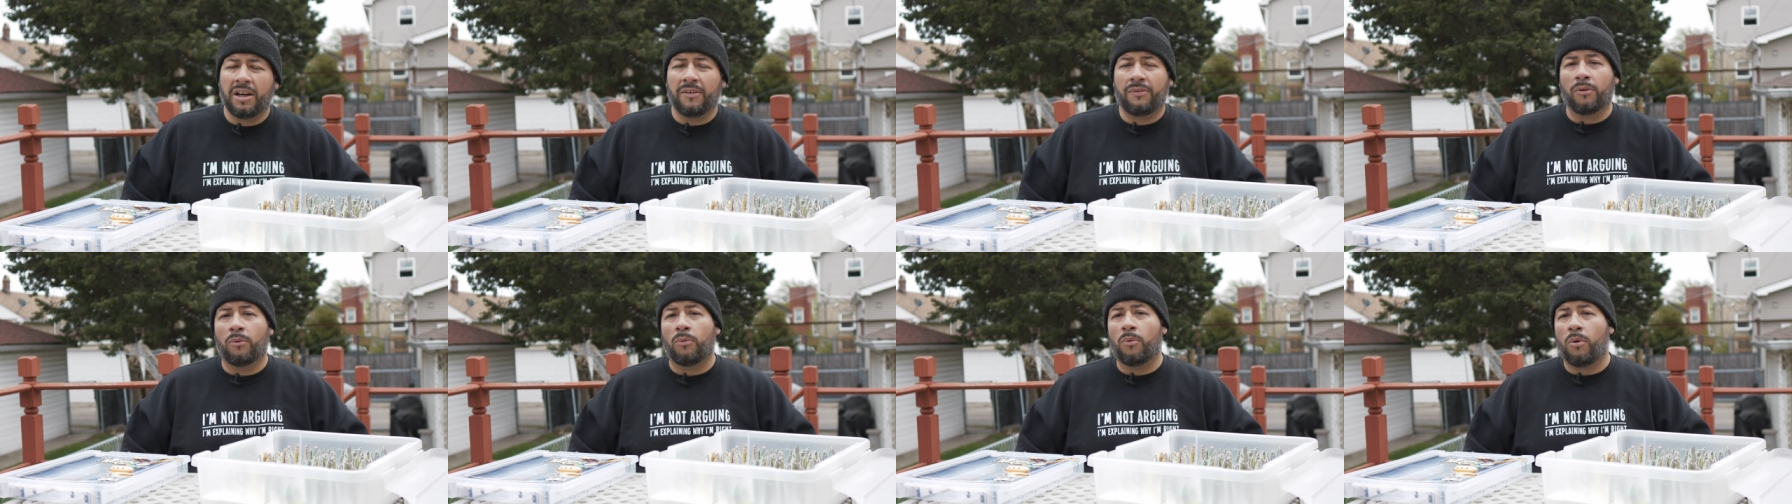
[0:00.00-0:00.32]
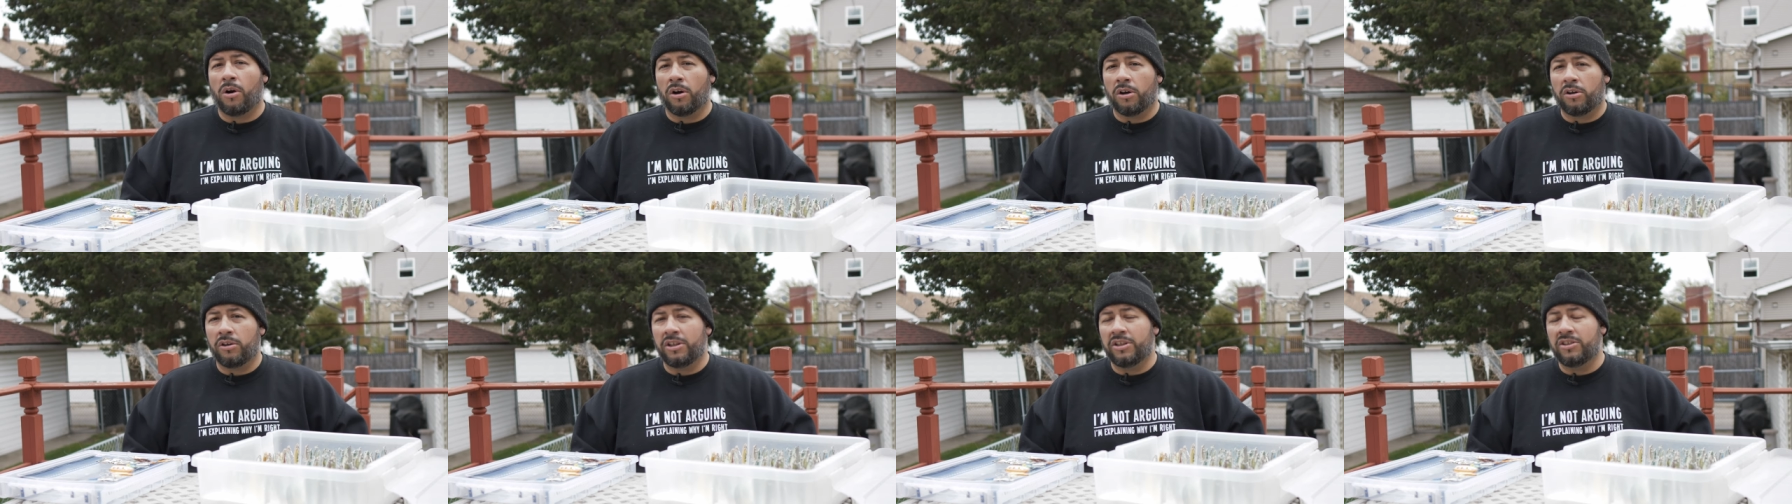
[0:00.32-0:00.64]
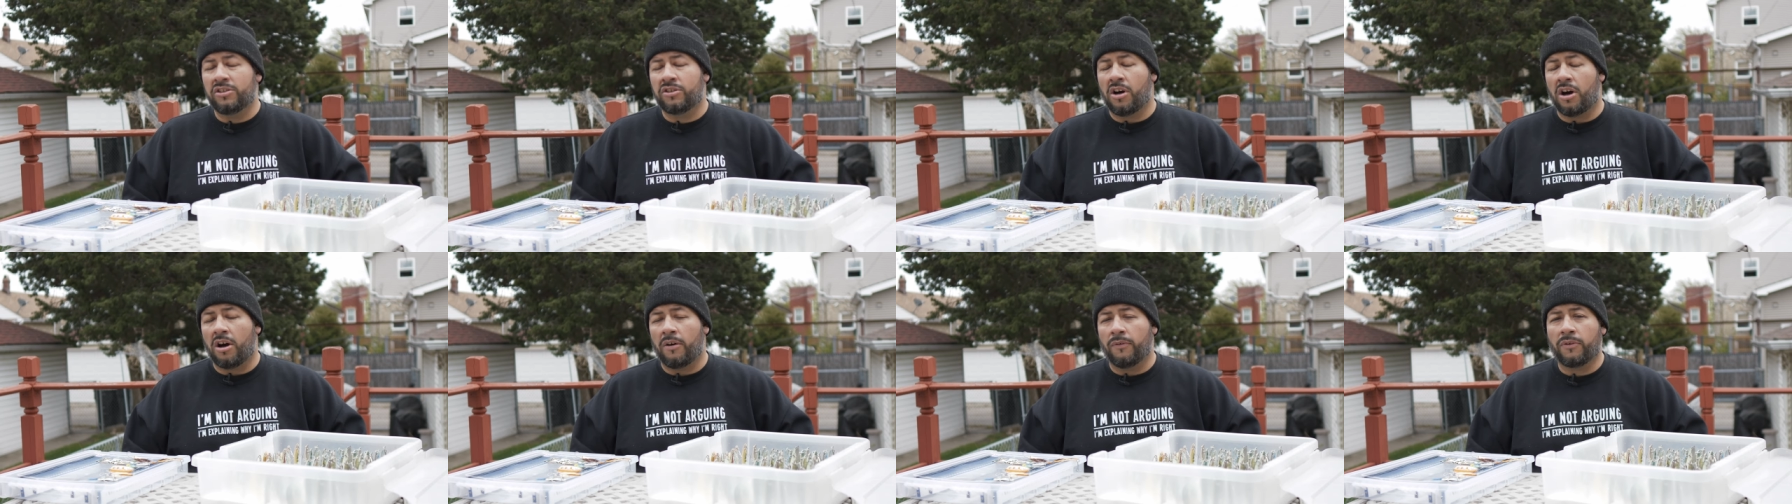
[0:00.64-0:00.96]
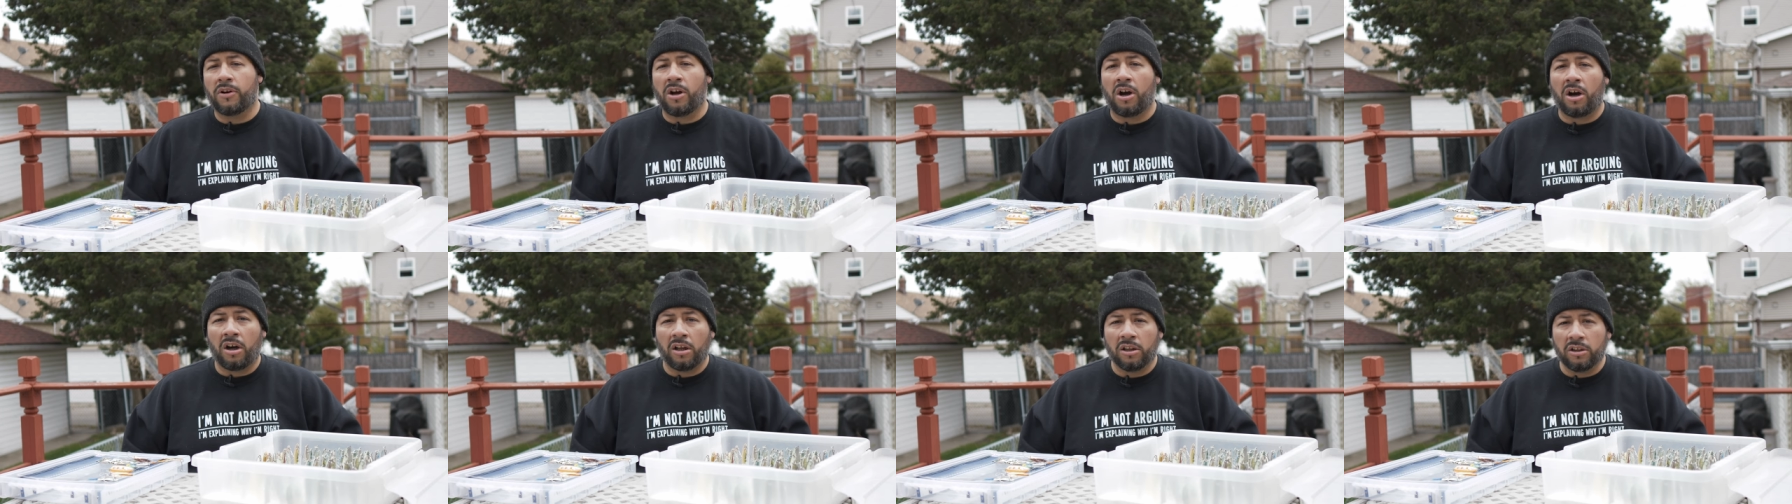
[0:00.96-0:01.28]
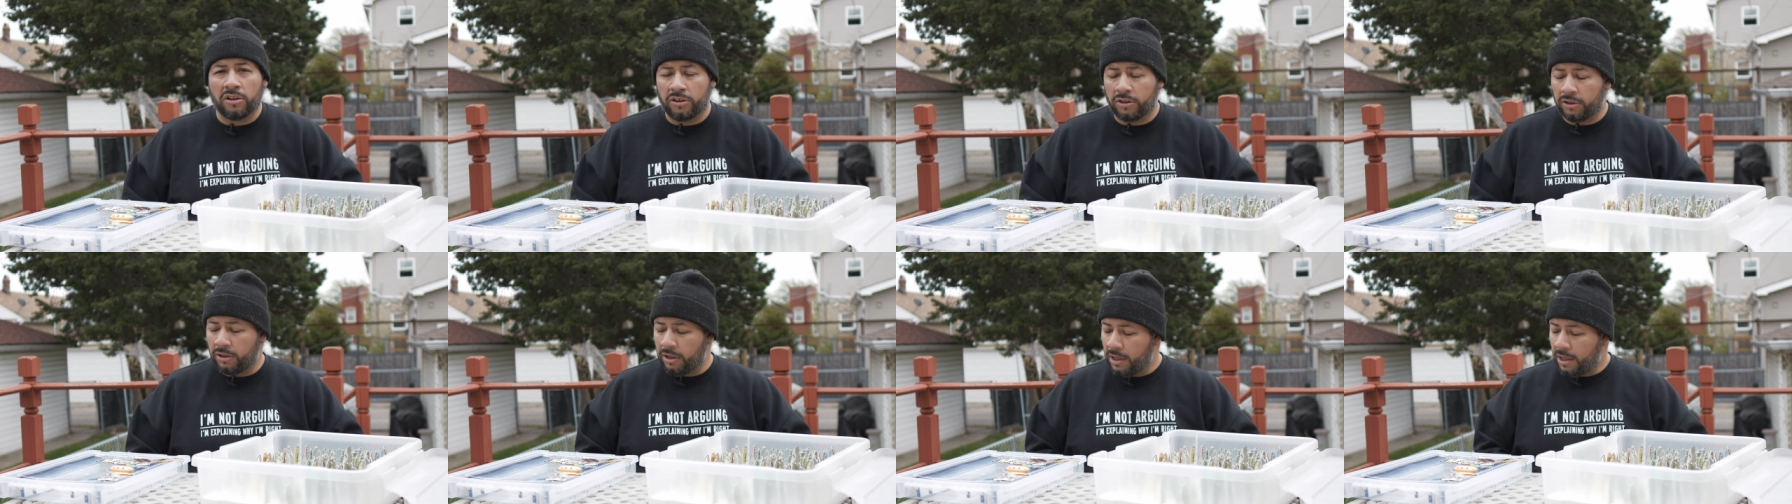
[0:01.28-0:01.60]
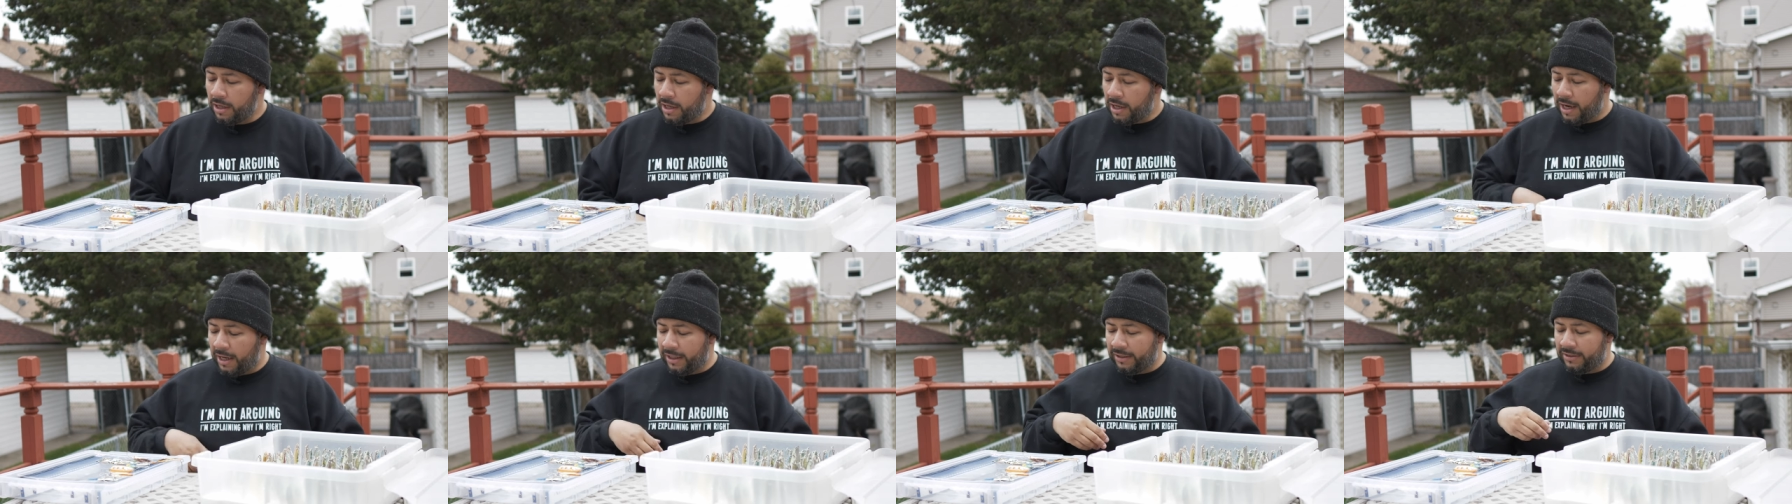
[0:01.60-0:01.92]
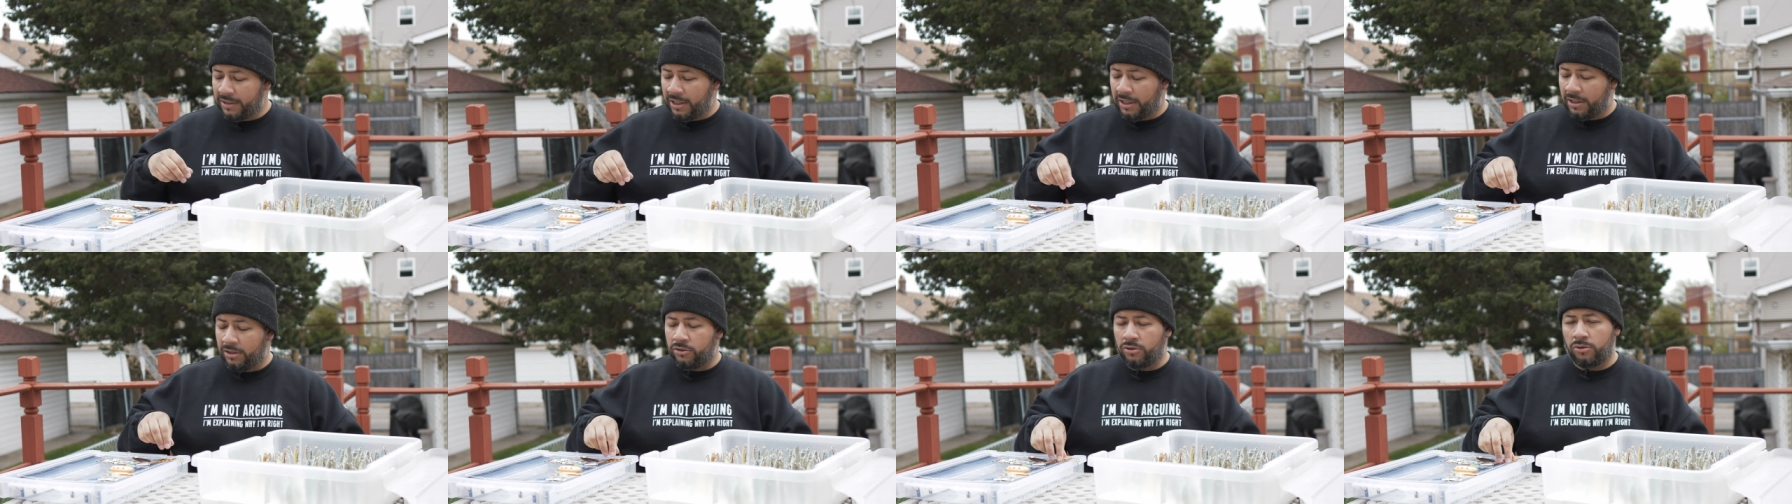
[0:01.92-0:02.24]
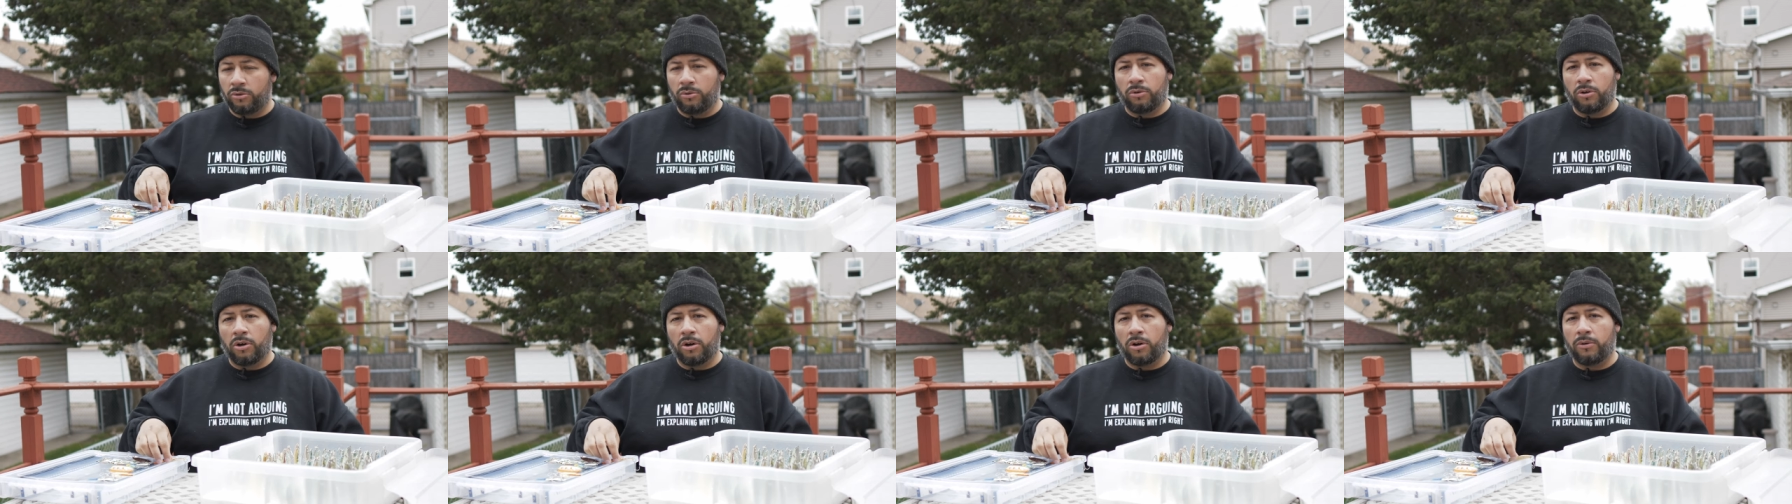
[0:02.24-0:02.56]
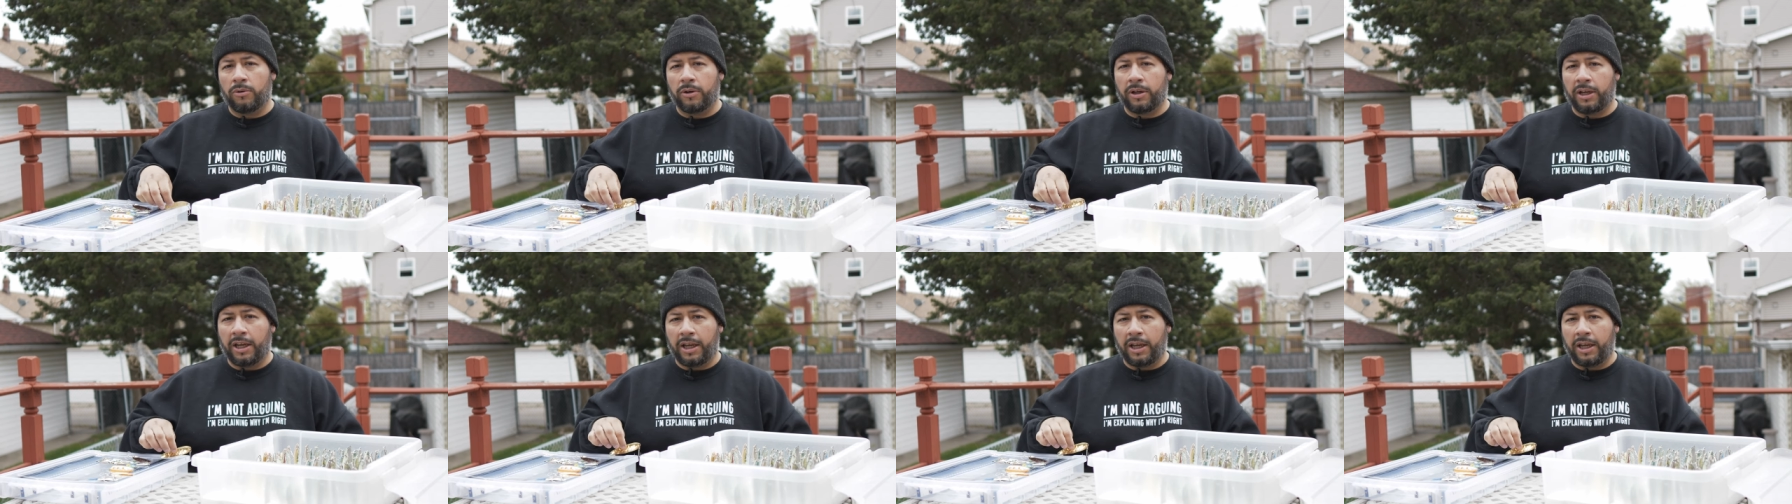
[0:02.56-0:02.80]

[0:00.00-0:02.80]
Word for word: If the water is off colored, I tend to go